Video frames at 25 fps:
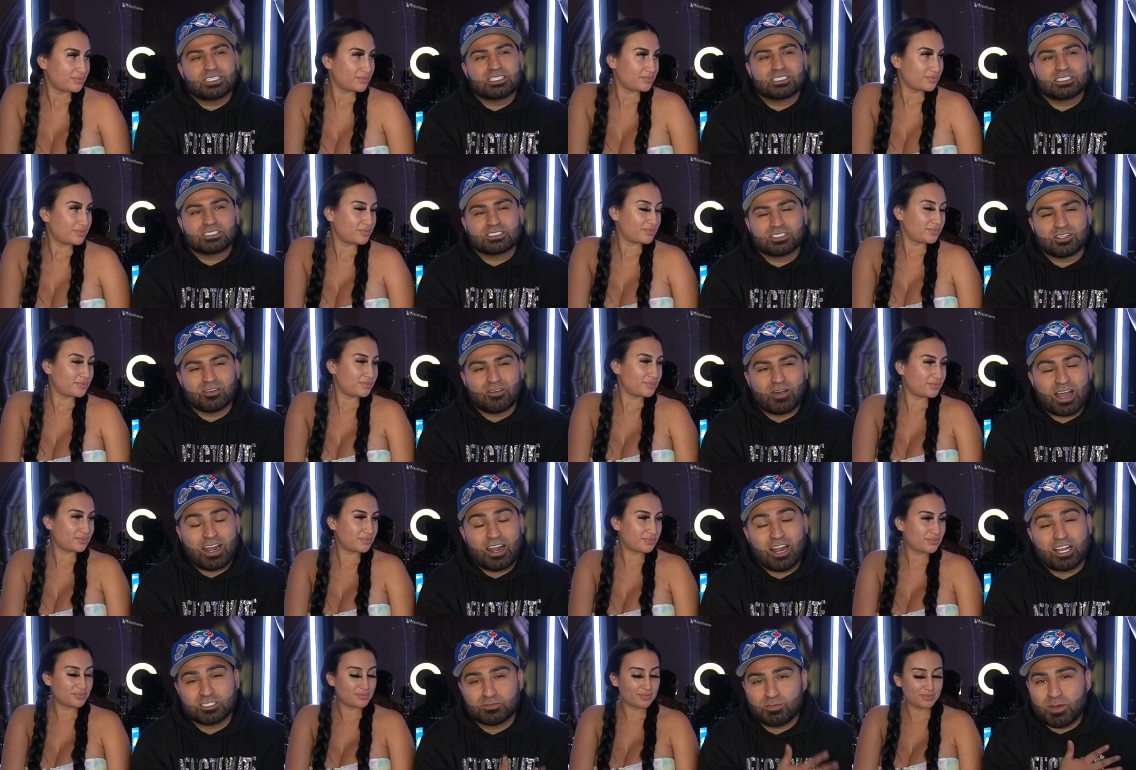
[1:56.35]
Speaker 1: So
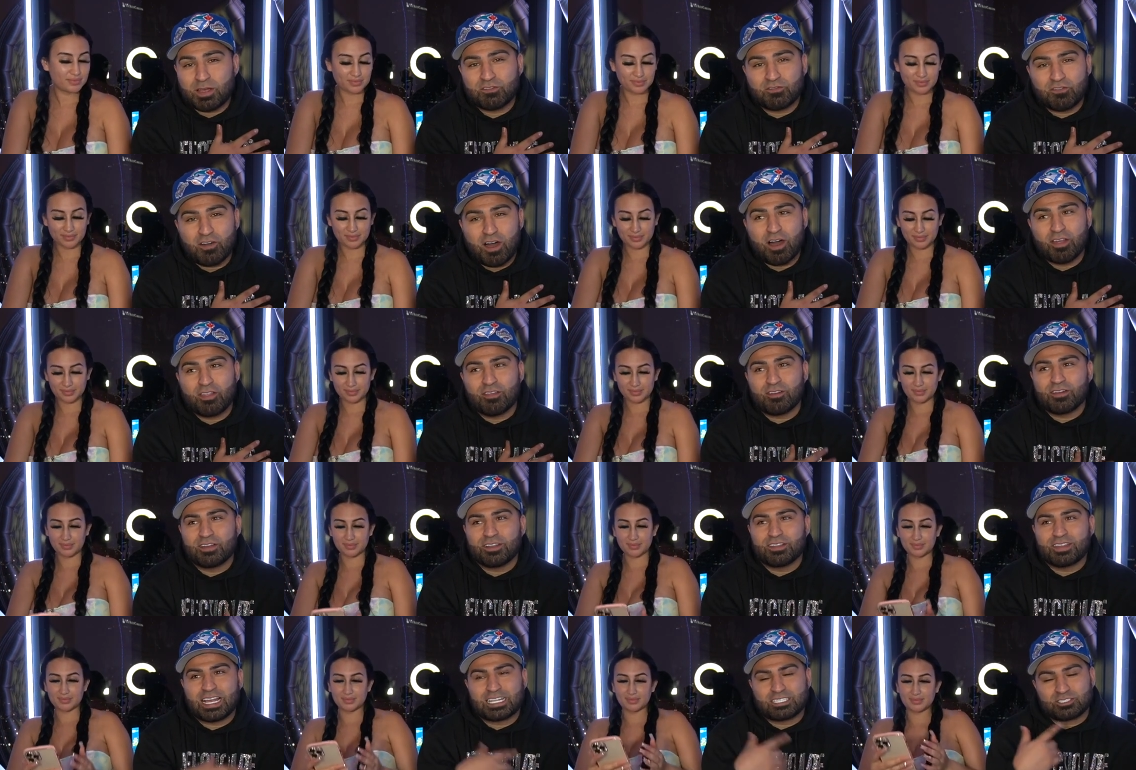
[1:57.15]
I lost my
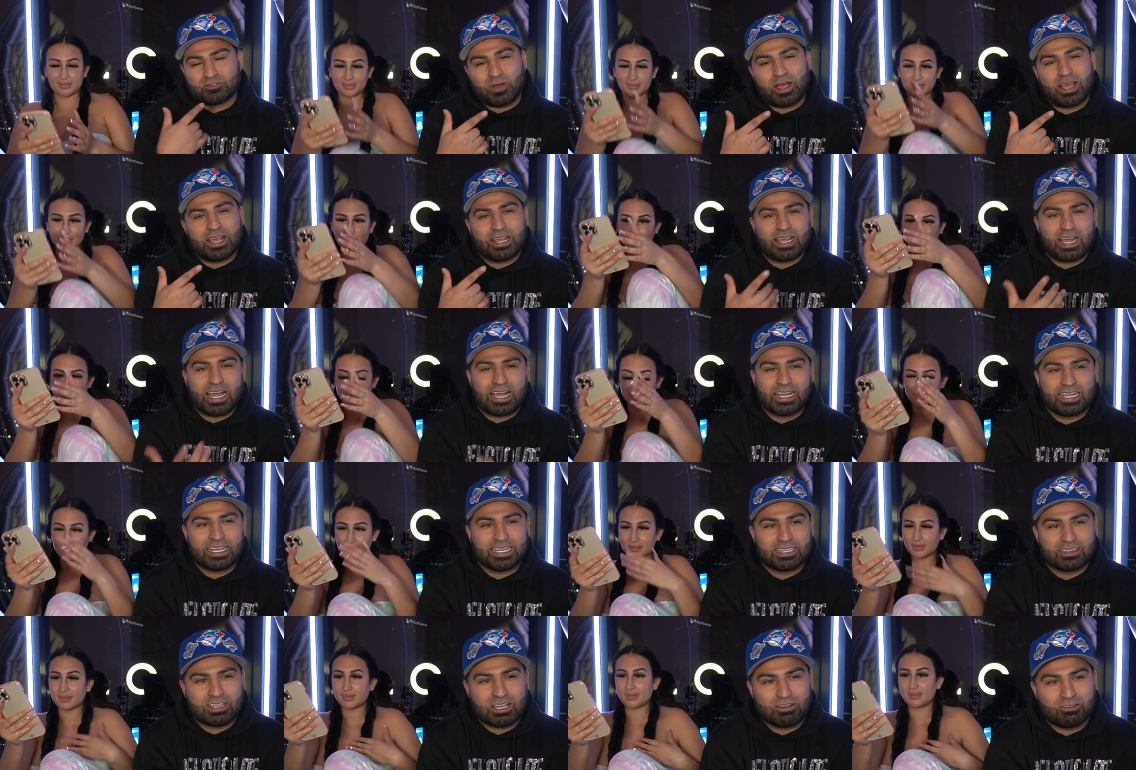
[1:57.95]
father, and that's why I
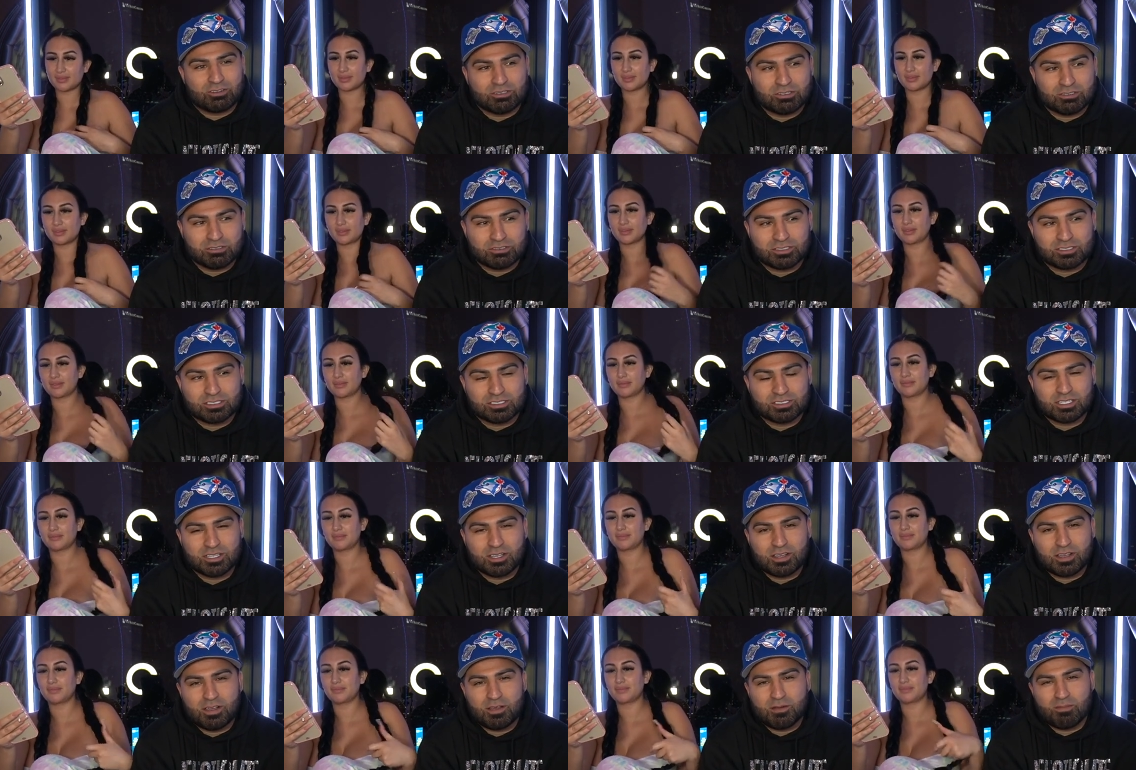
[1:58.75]
get
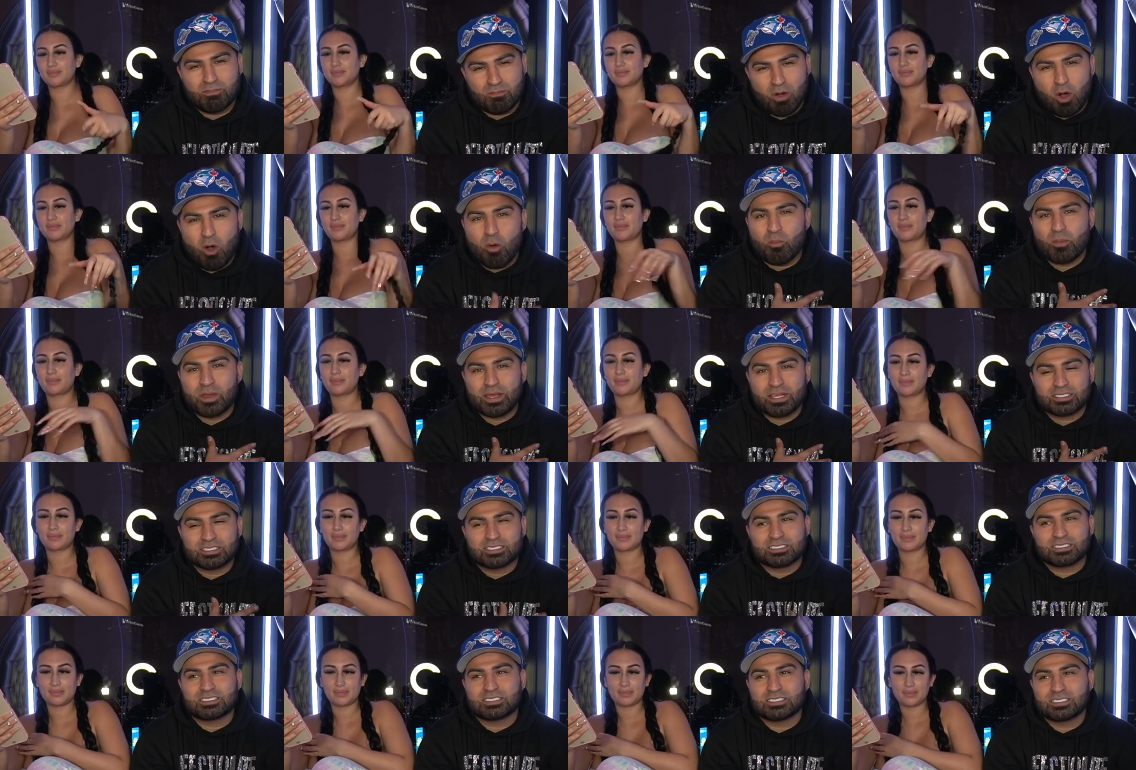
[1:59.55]
those
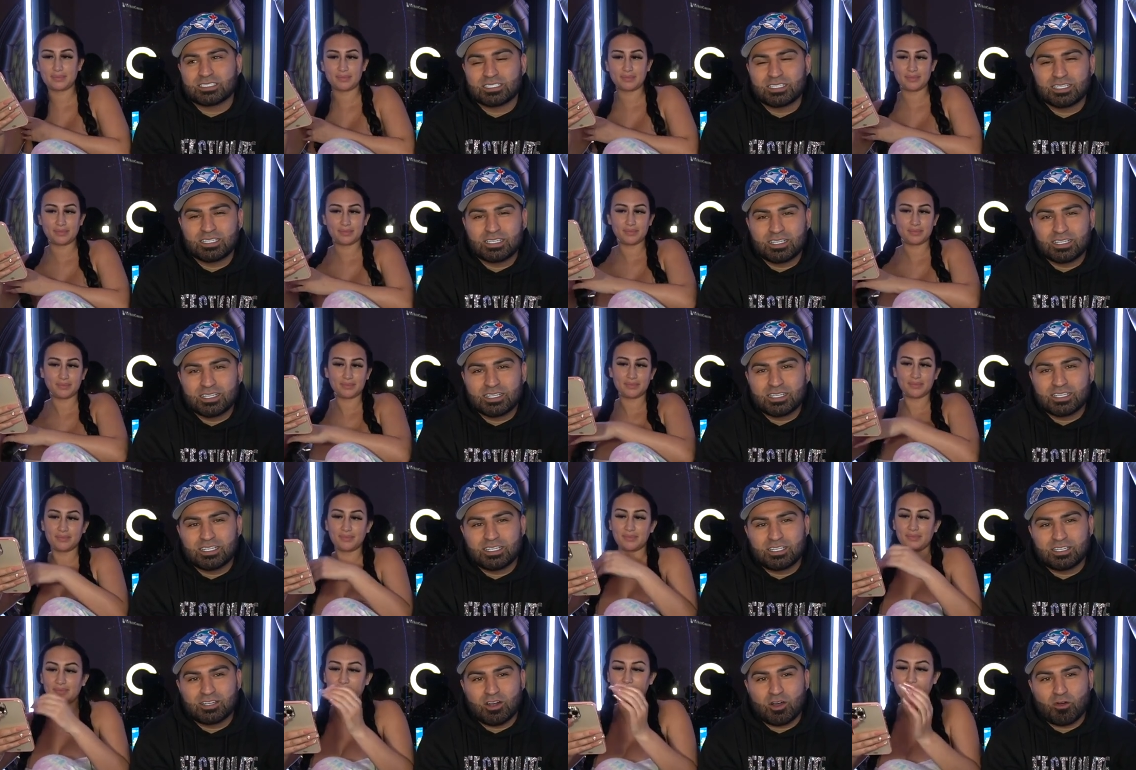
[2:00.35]
moments,
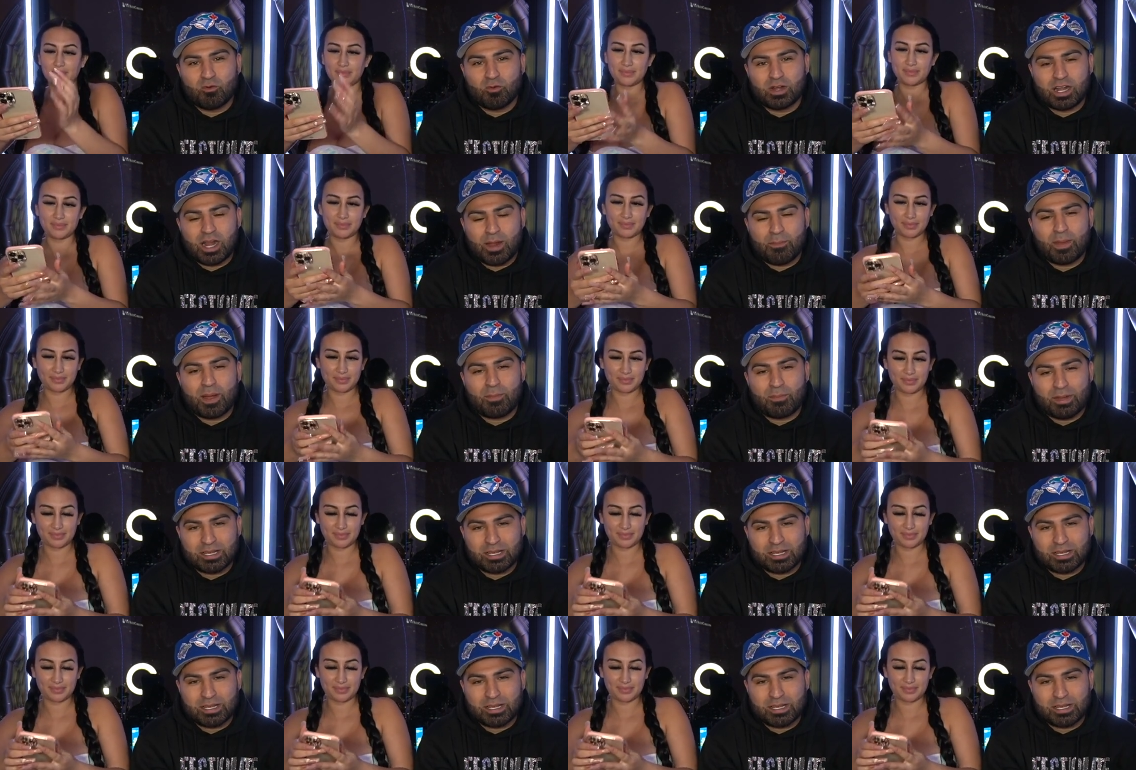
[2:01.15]
you know, when I'm by